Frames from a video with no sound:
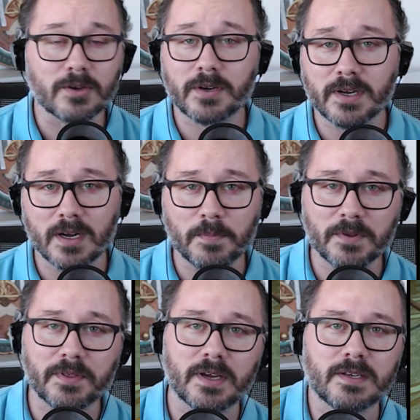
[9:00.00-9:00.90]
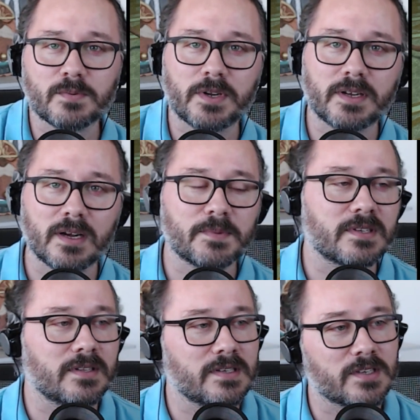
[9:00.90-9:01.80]
a couple of things when it comes
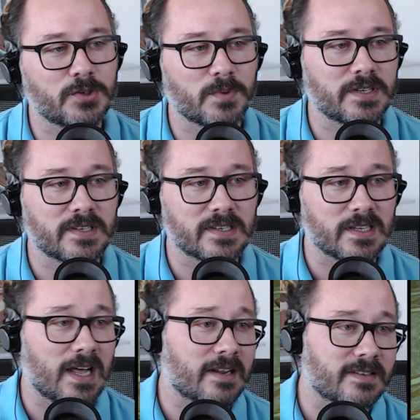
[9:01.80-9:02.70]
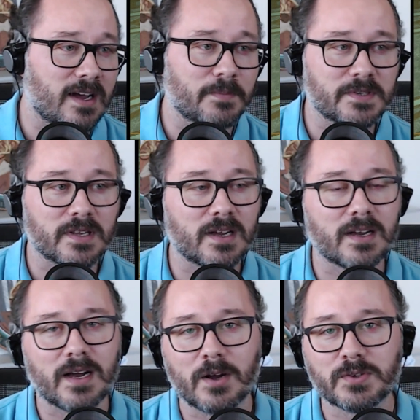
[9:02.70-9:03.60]
to these situations, because a lot of times
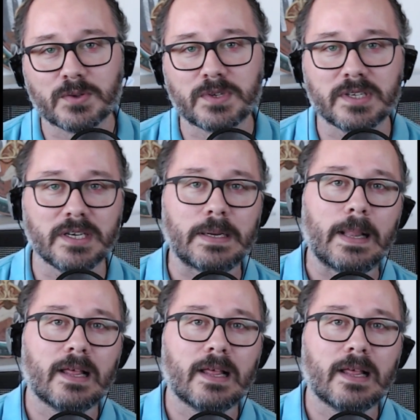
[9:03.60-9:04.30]
I also see